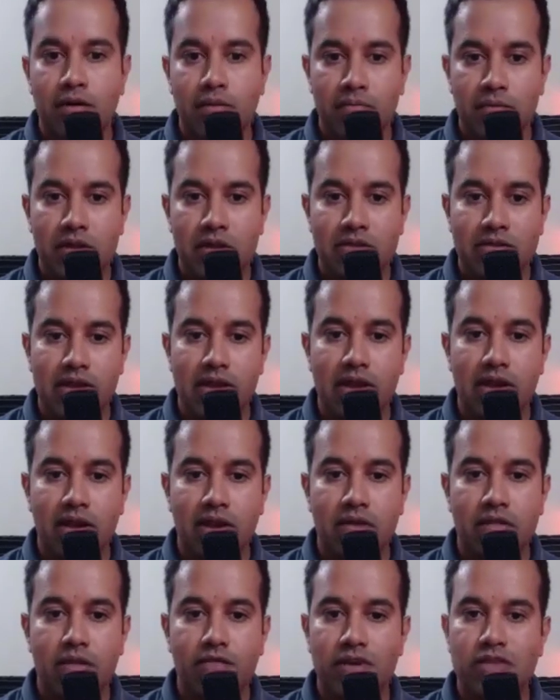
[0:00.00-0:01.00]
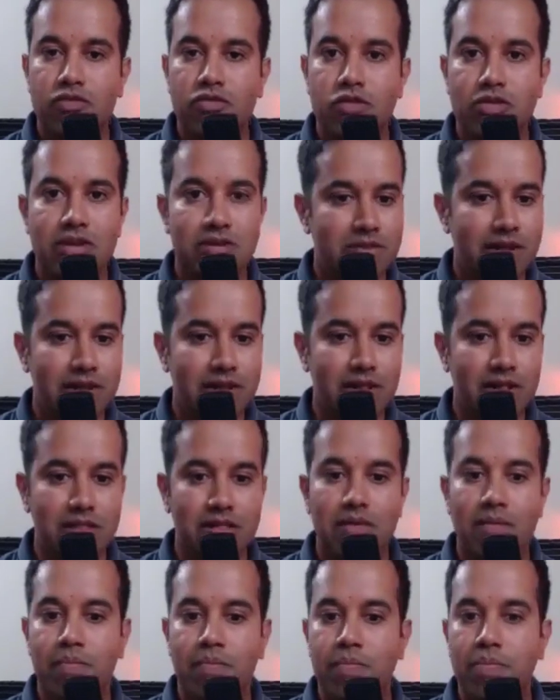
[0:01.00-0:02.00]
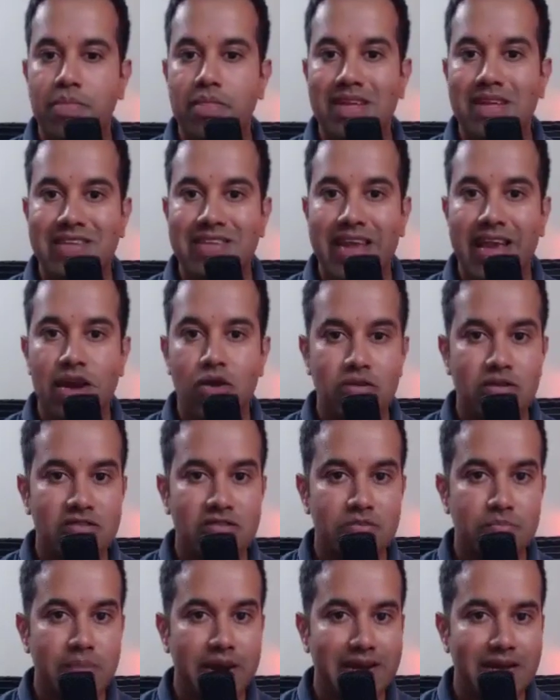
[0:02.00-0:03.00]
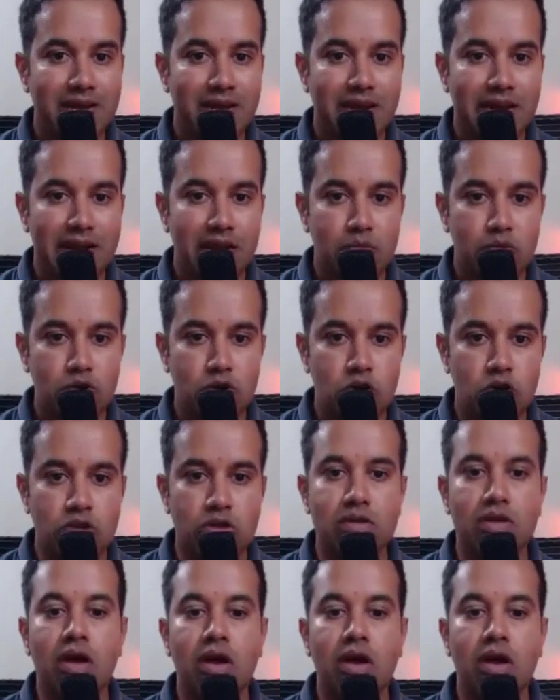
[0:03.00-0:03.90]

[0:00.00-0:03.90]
See, the first one is health, second one is mental and emotional,